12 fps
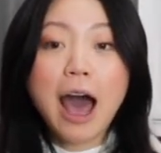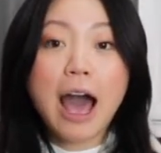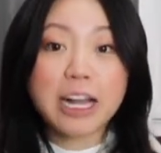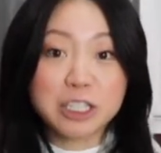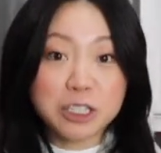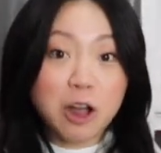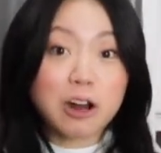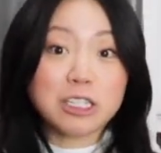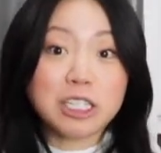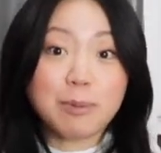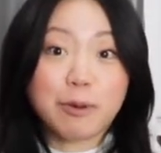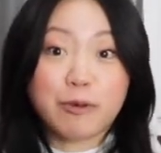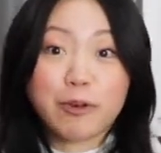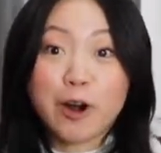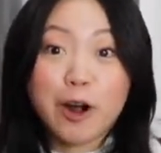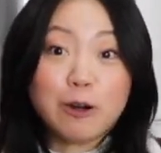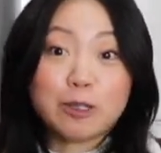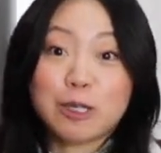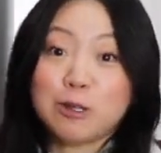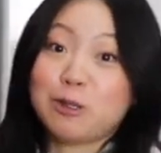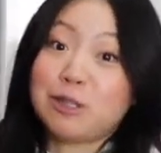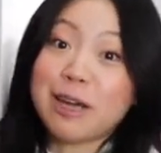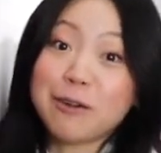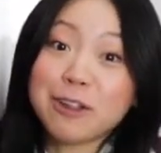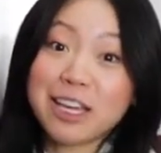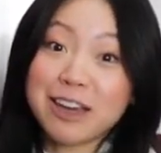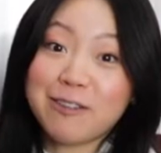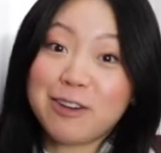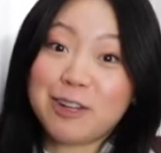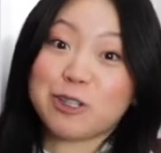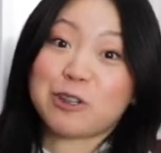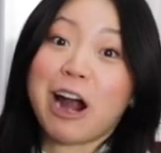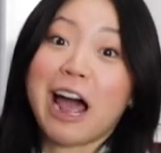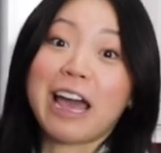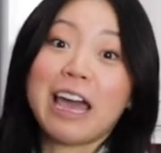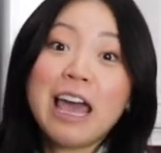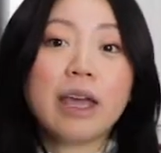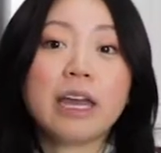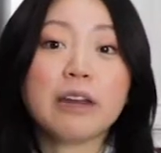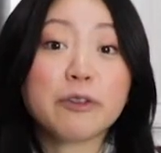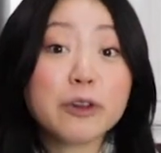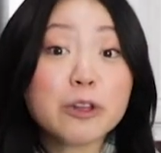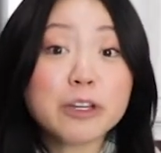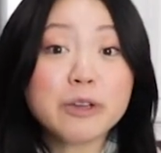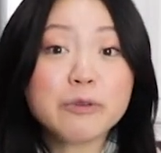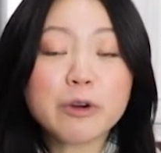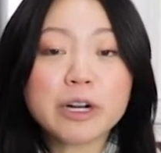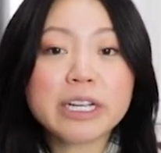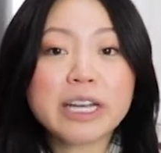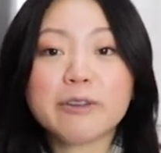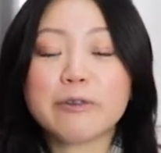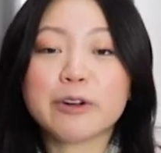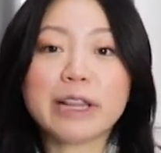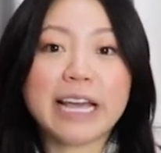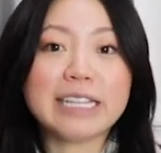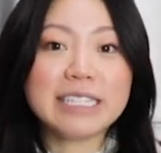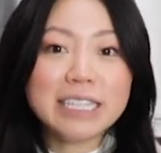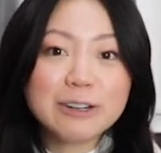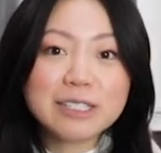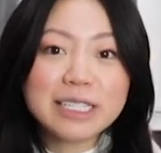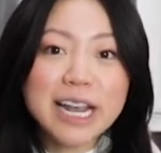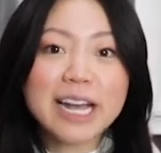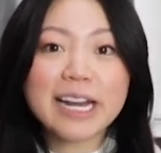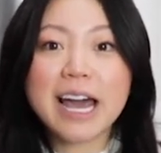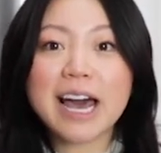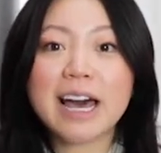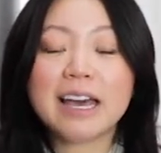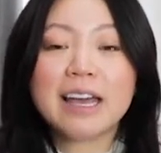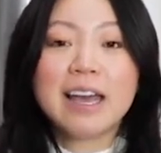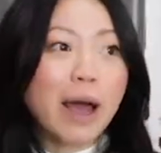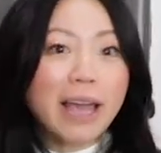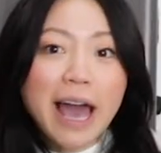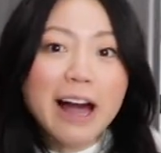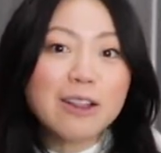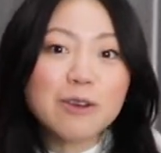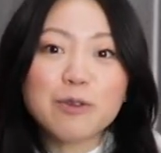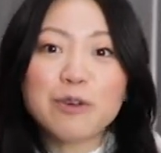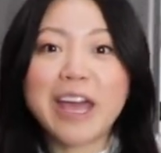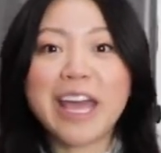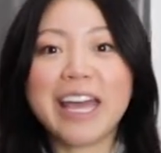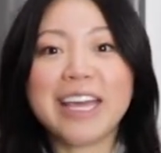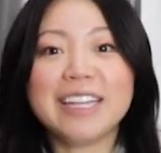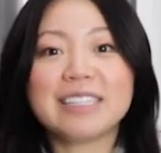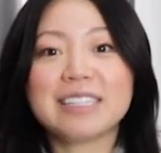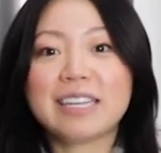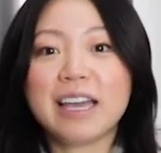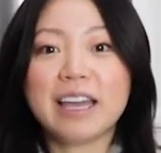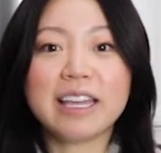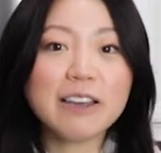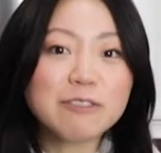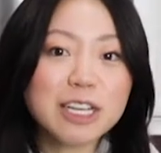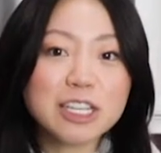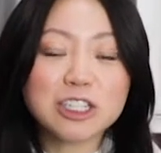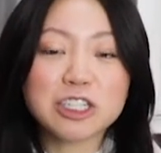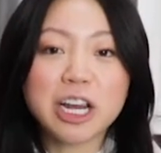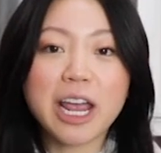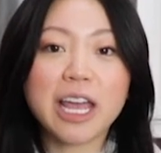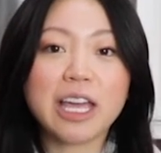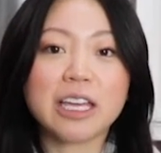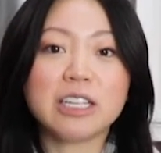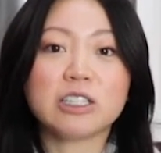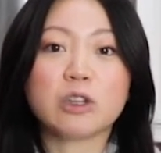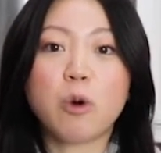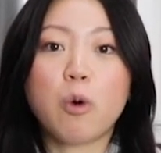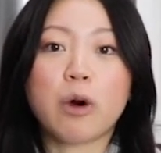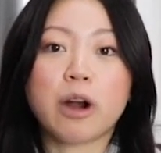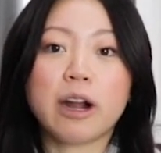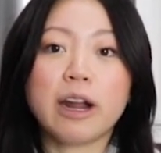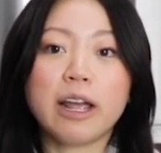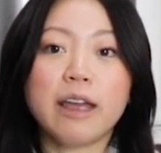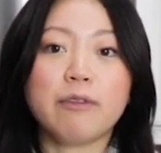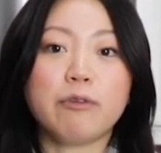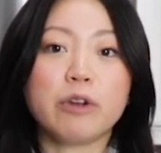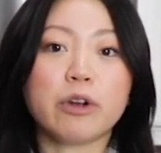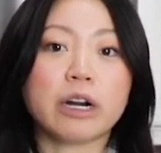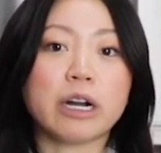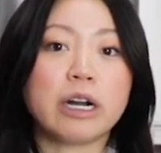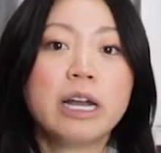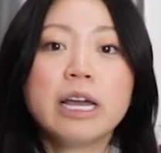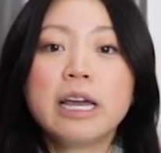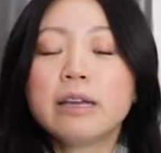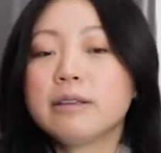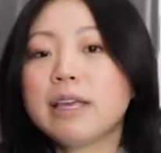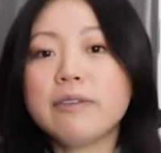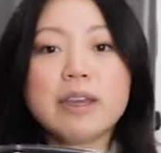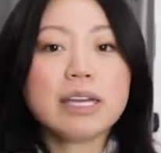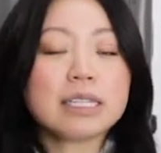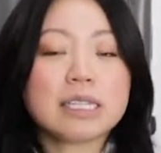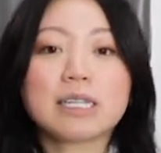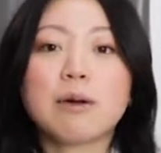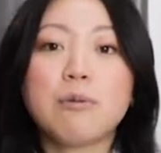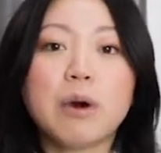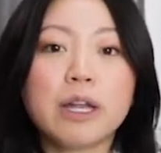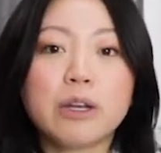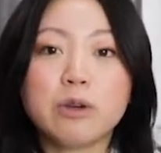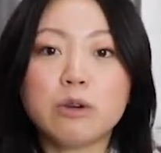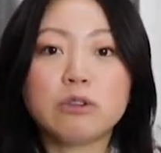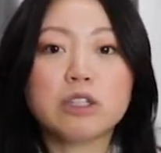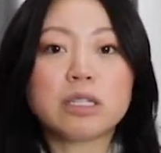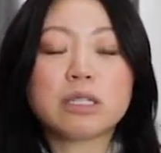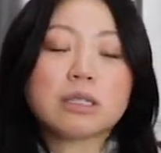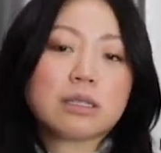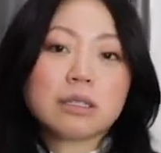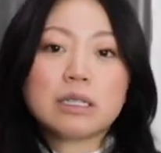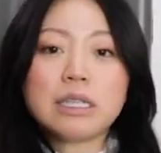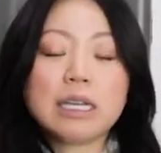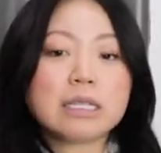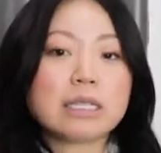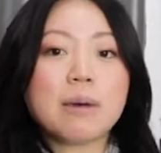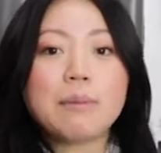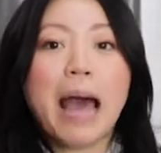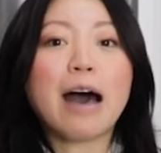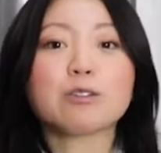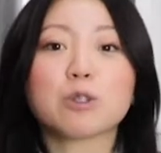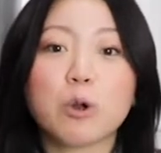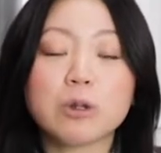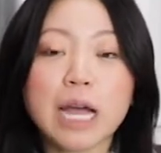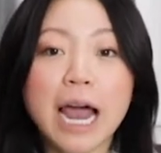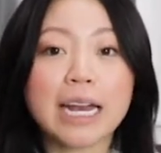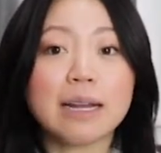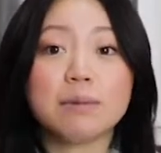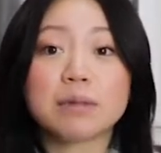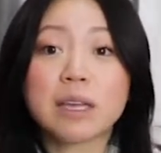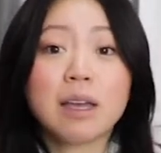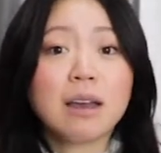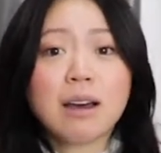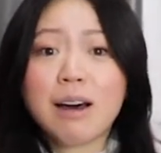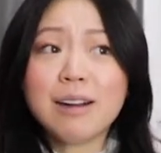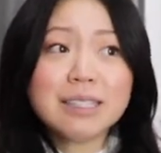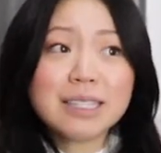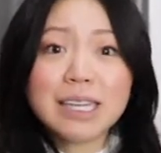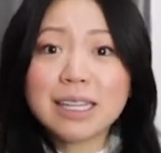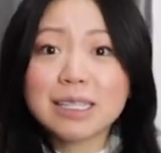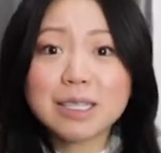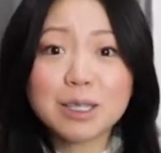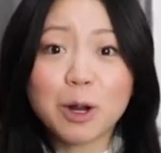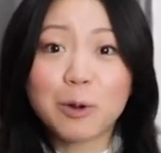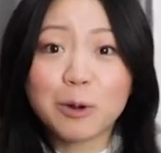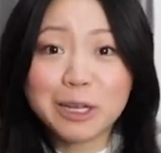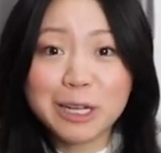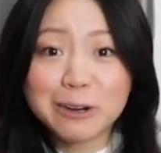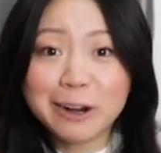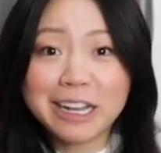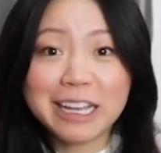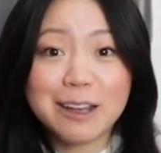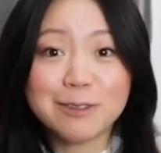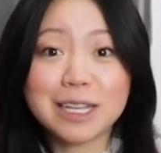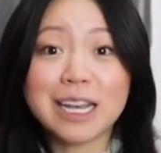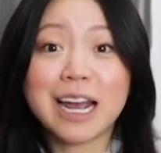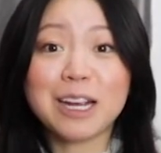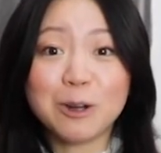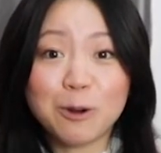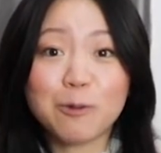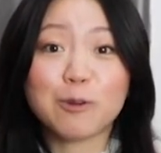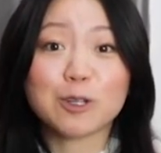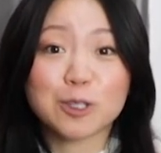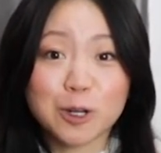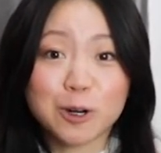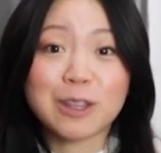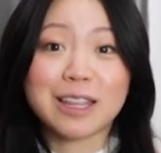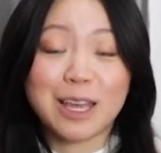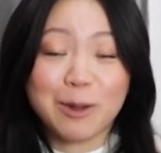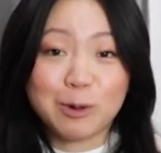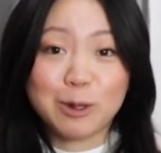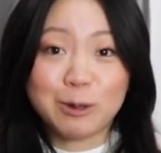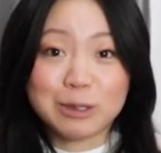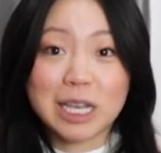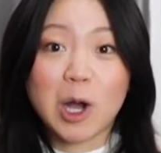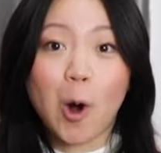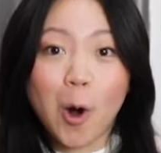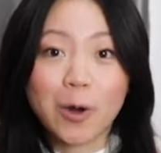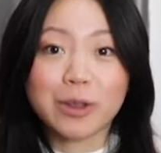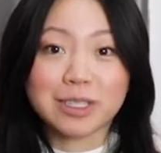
I just honestly prefer Oxo, so definitely give it a try. And if you're looking for a gift for like Secret Santa, White Elephant, a gift exchange, or if you're giving it to someone who just needs some household items, honestly, this is a really great gift, and I know for sure that they will use it all the